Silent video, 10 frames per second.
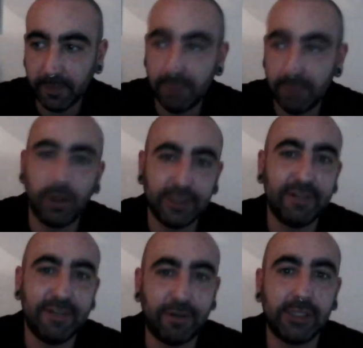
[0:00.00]

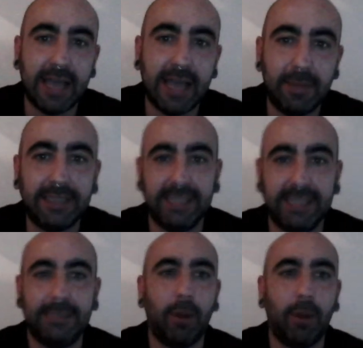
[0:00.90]
Because the first time I
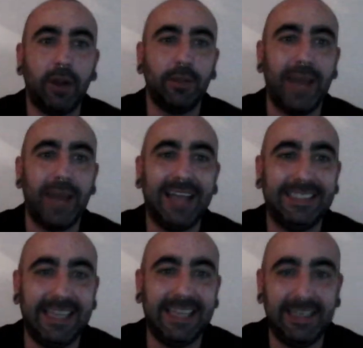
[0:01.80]
seen spirit the way I
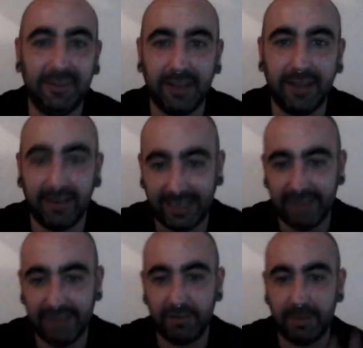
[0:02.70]
see like
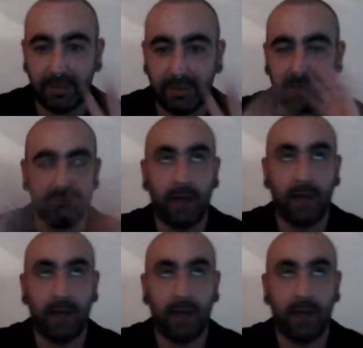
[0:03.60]
living people,